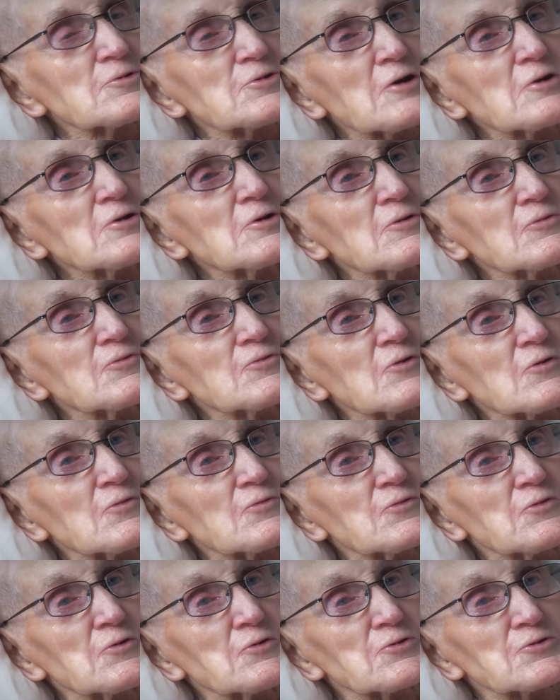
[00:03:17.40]
was only for a
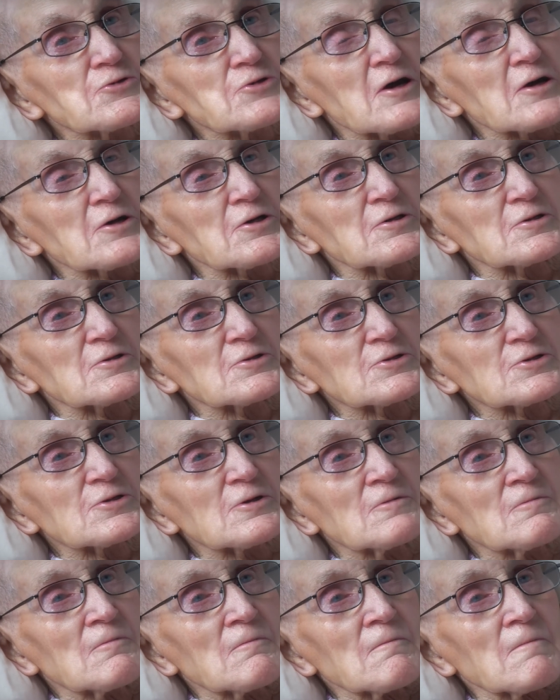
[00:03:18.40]
few seconds.
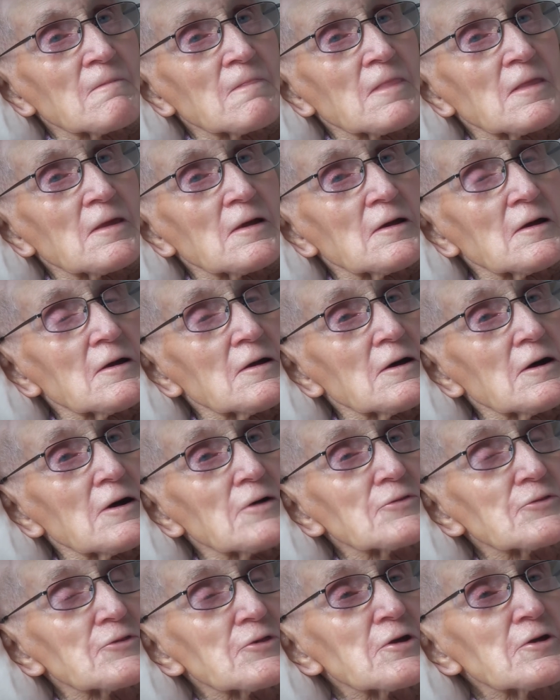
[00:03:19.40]

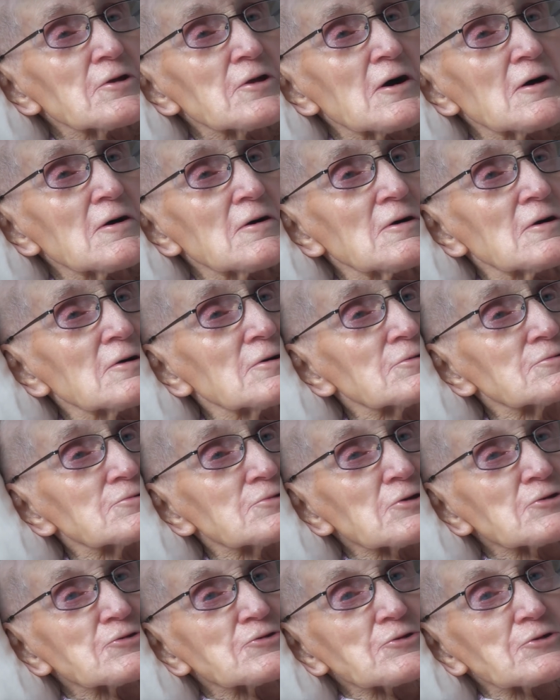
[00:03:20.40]
And then I,
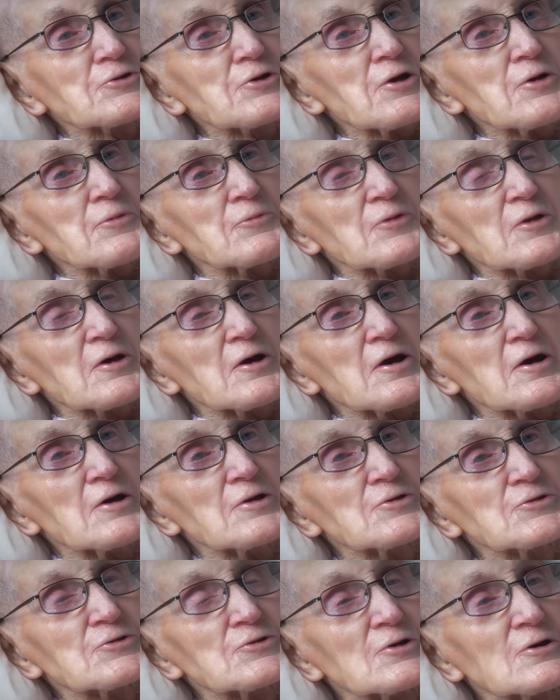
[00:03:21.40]
just to keep the
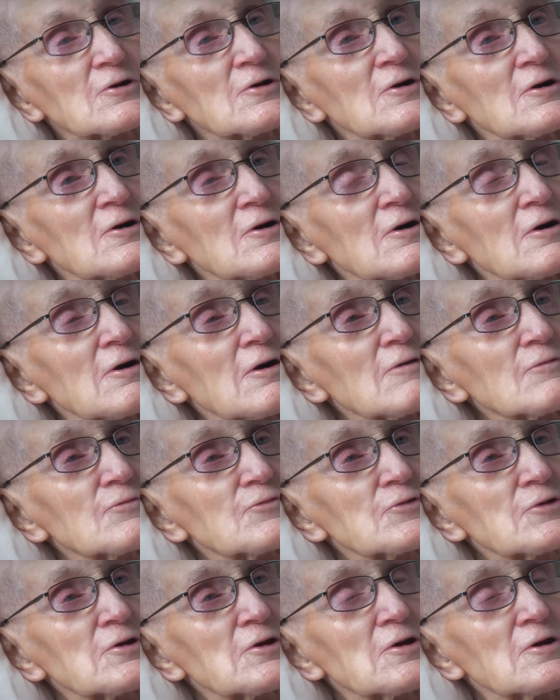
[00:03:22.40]
heads of
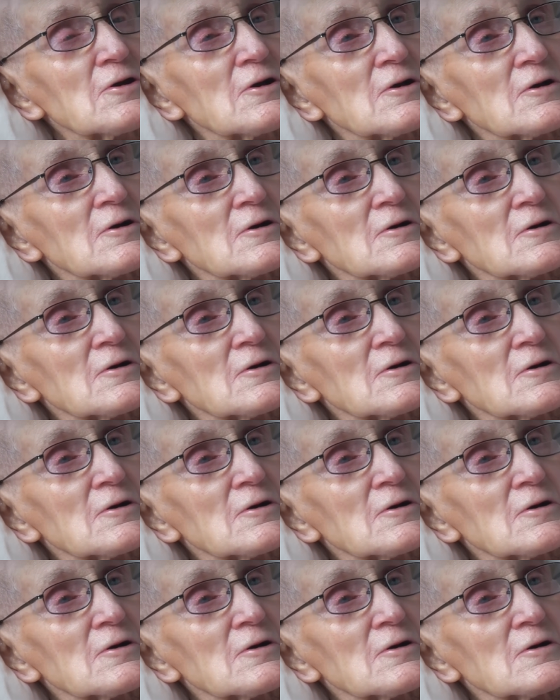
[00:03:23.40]
the